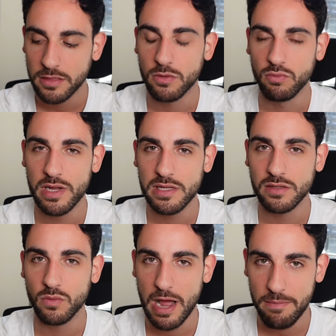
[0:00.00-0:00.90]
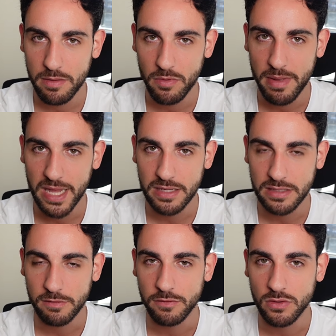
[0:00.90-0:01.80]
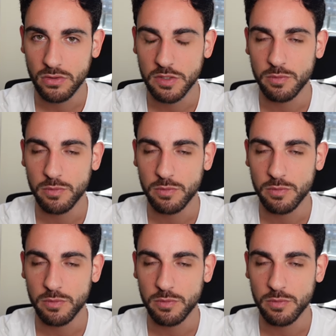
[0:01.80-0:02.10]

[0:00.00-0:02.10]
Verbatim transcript: The reason why people make it difficult is